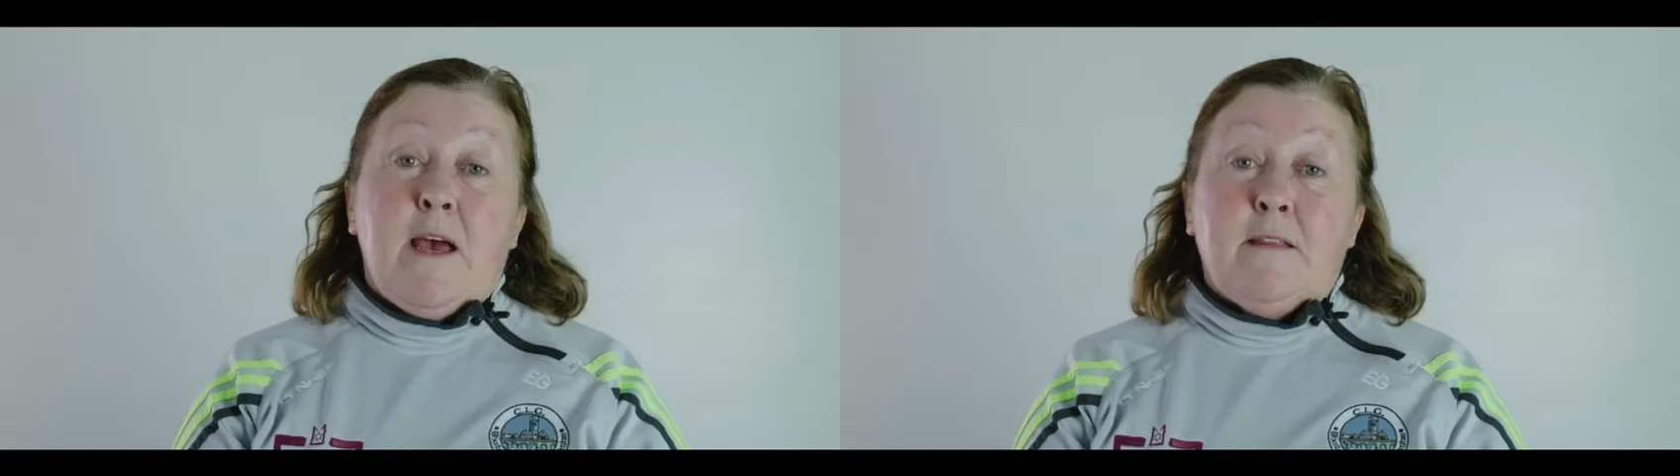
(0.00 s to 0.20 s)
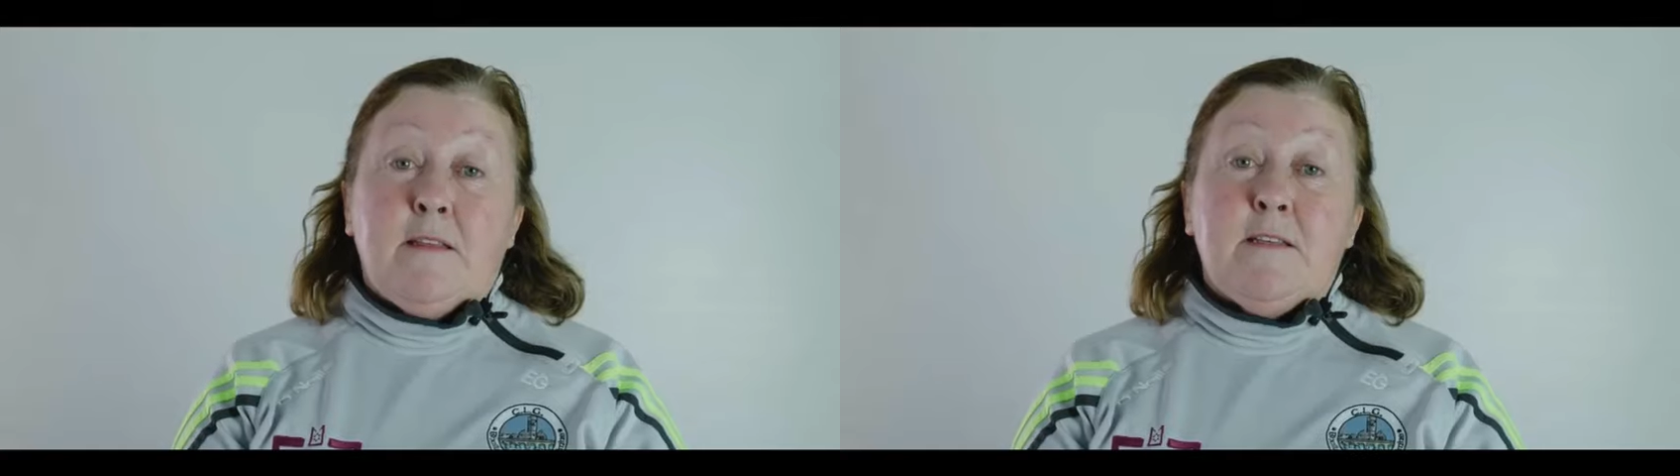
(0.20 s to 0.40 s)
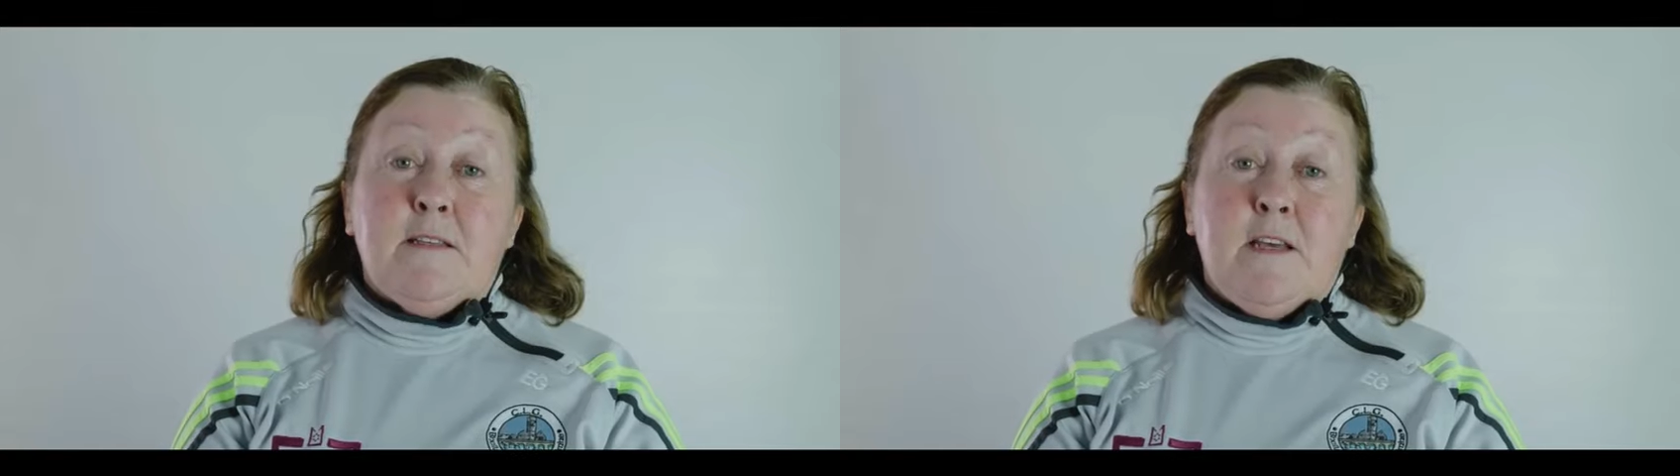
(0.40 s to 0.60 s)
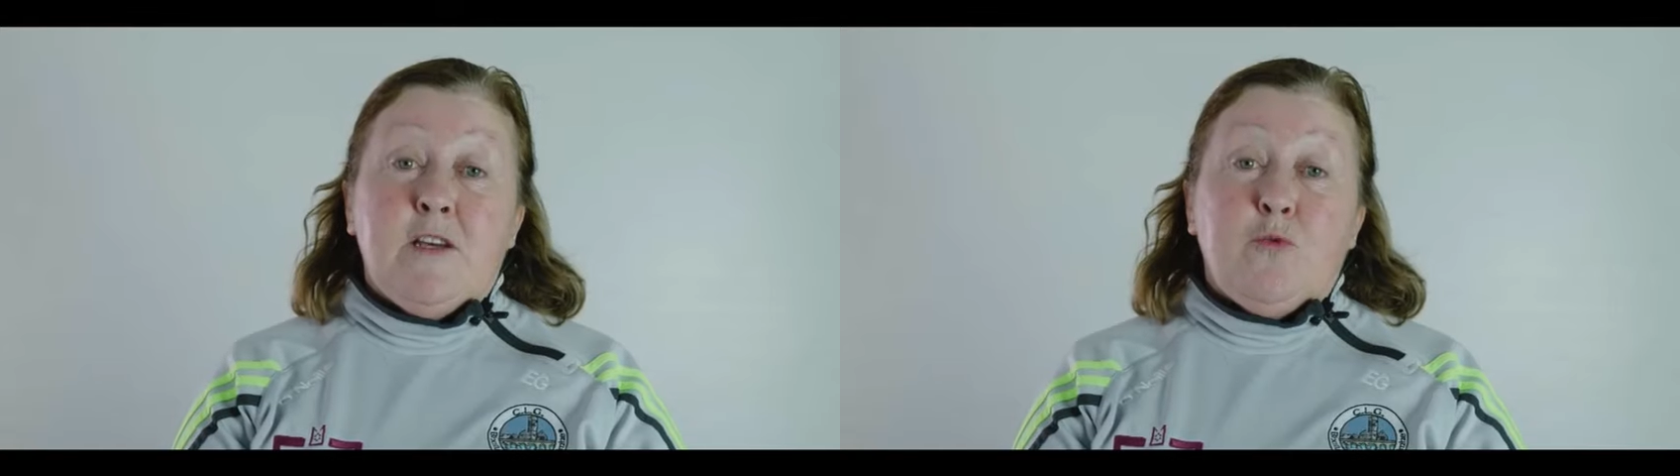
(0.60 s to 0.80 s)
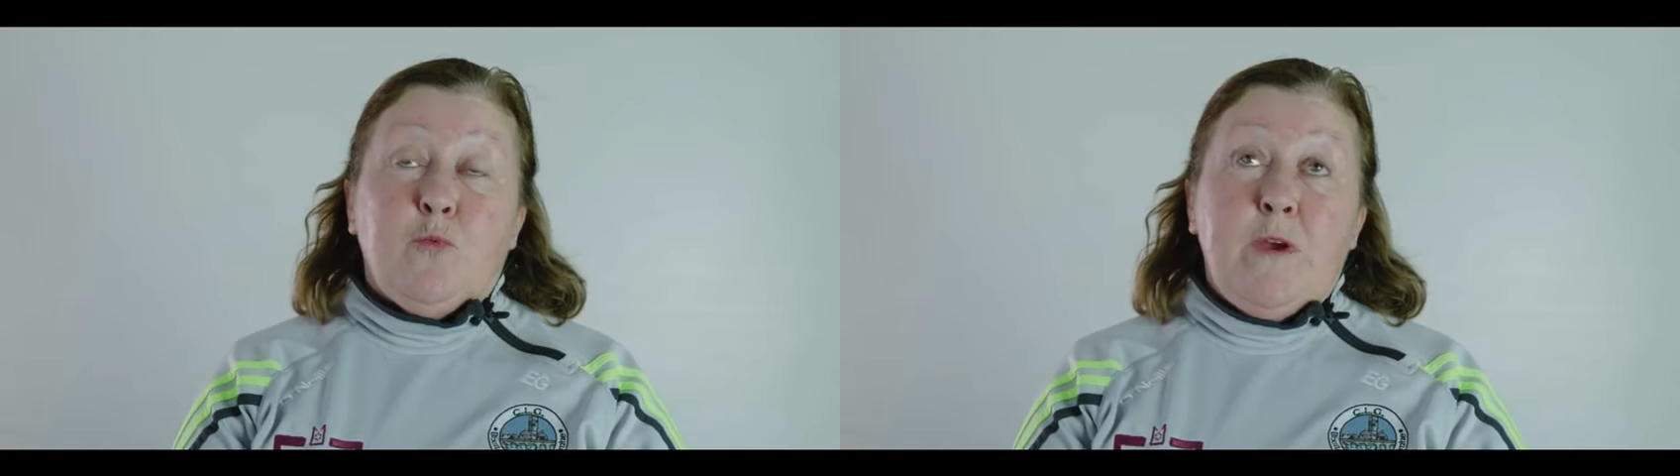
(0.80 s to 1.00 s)
At this
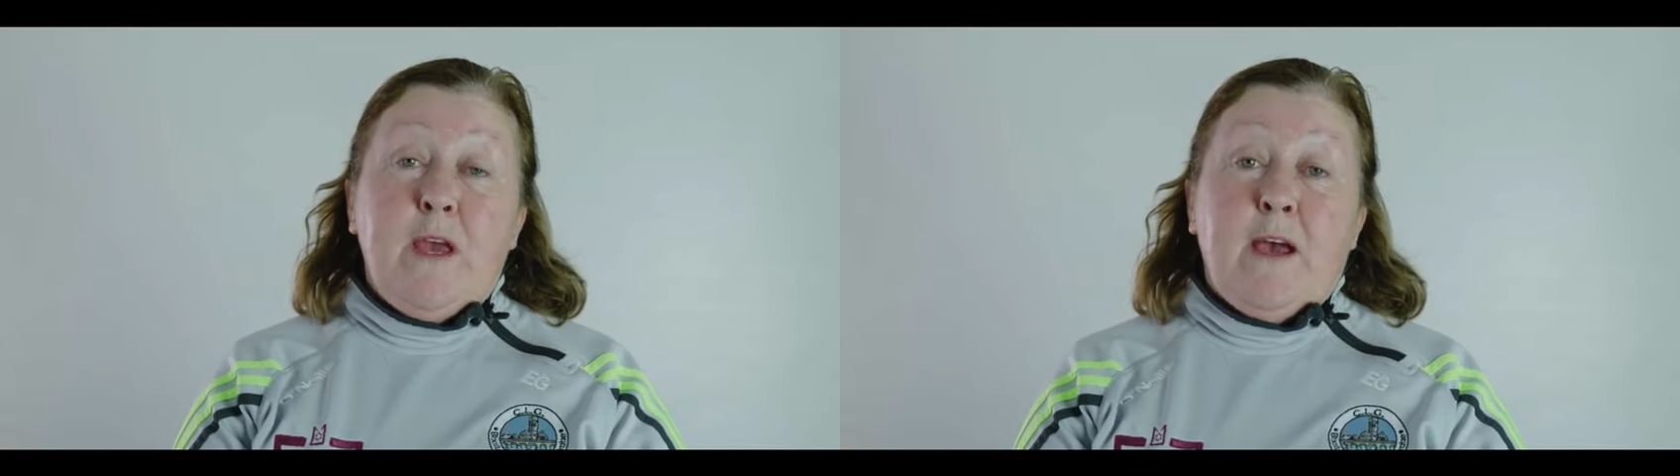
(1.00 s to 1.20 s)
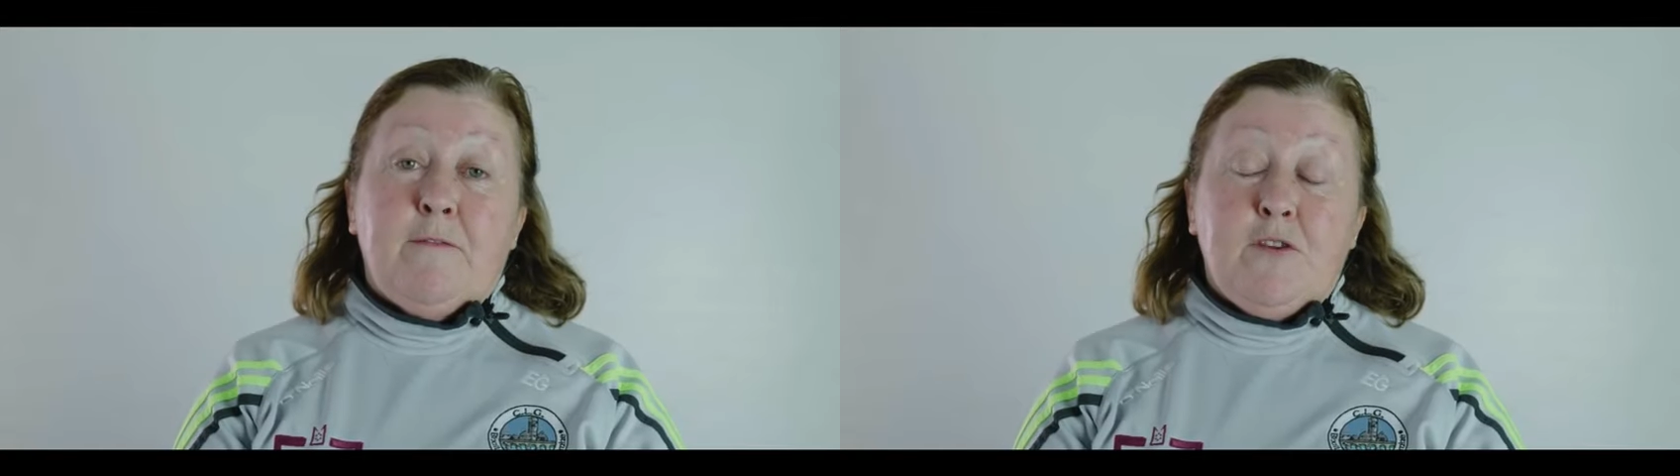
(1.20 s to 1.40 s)
stage, we have